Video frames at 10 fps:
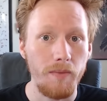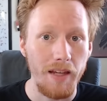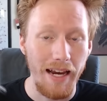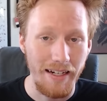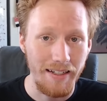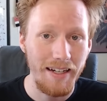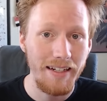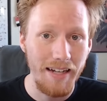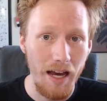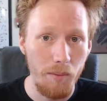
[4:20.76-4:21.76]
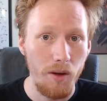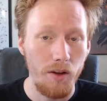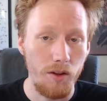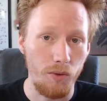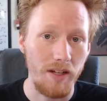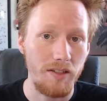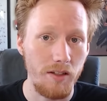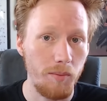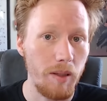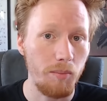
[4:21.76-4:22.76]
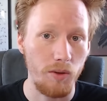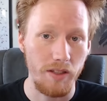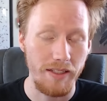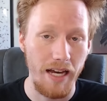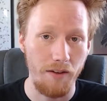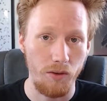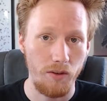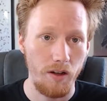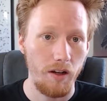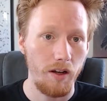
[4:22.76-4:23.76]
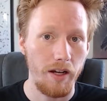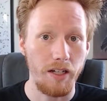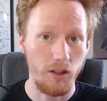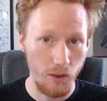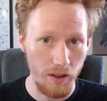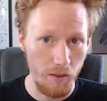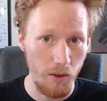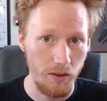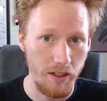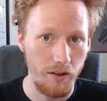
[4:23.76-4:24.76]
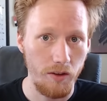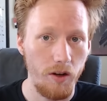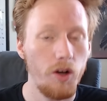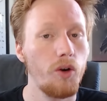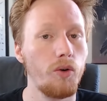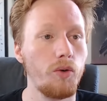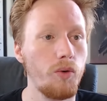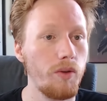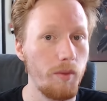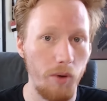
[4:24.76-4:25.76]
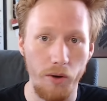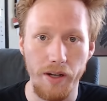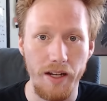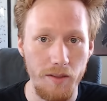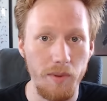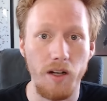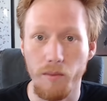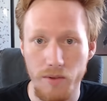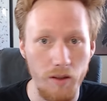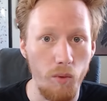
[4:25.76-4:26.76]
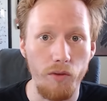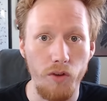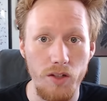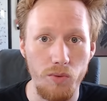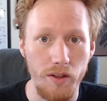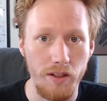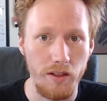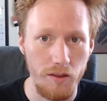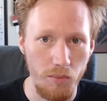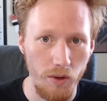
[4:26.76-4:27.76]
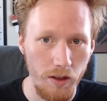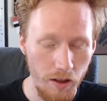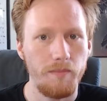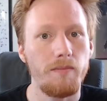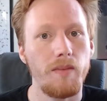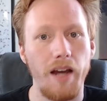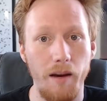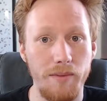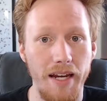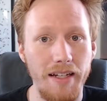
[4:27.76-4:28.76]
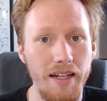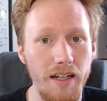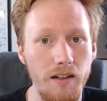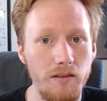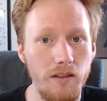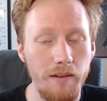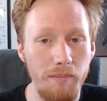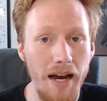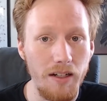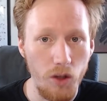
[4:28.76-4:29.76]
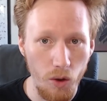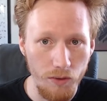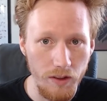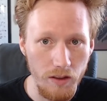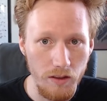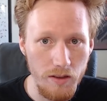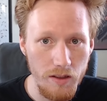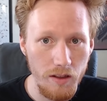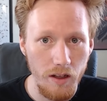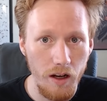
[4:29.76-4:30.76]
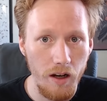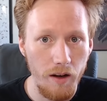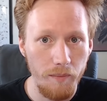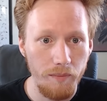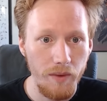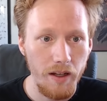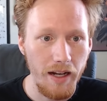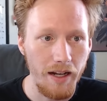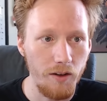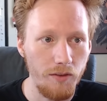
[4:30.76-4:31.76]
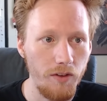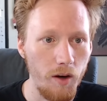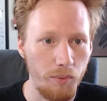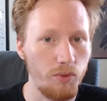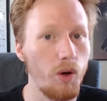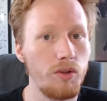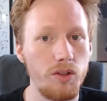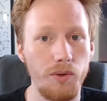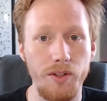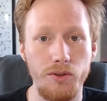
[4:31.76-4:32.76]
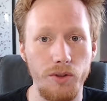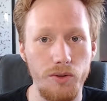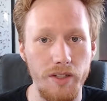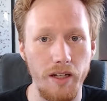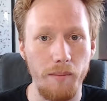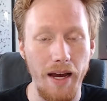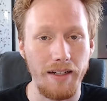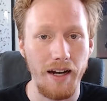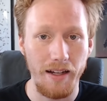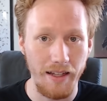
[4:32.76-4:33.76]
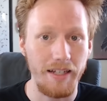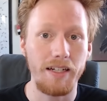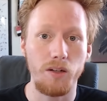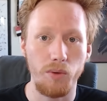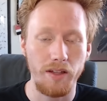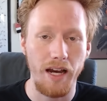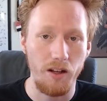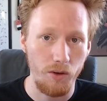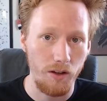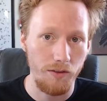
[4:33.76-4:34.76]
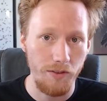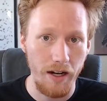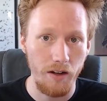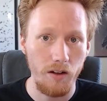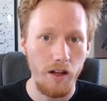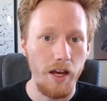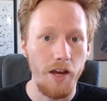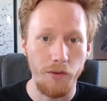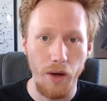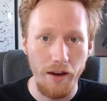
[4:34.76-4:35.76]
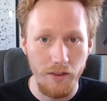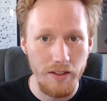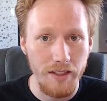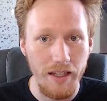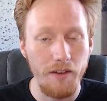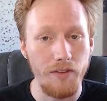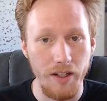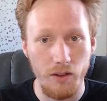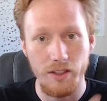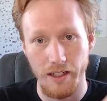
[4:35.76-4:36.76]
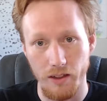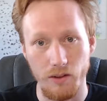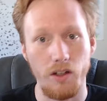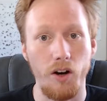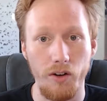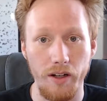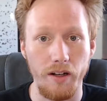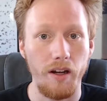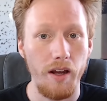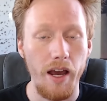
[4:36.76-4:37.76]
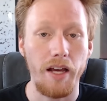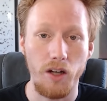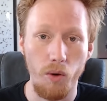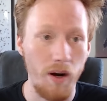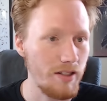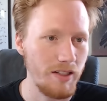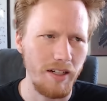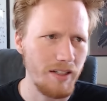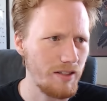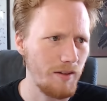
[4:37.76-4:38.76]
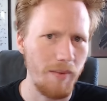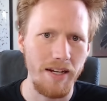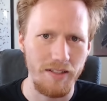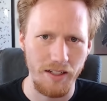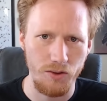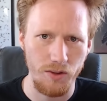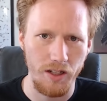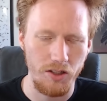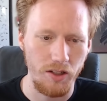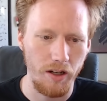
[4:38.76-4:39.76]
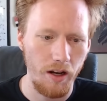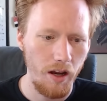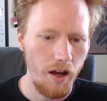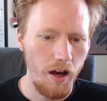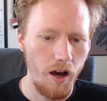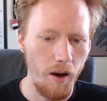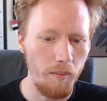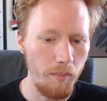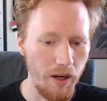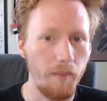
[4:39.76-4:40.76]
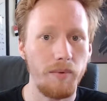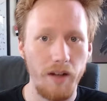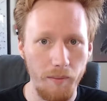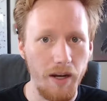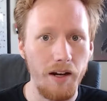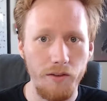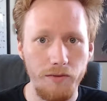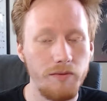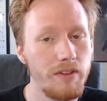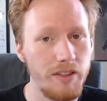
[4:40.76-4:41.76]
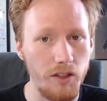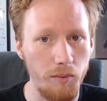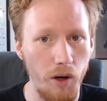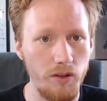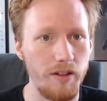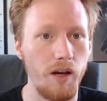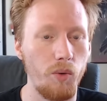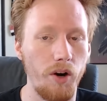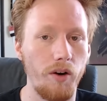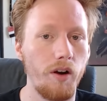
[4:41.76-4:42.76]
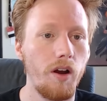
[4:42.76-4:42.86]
and kidnap the rest of the people in the tavern, including the bartender, who the party has become somewhat friends with at this point. I'm taking Matt Colville's kind of approach to introducing a bad guy like he did with Calarel of Vile. If you haven't seen that video, check out the card and go watch it. It's an amazing introduction. But I'm kind of stealing parts of that, where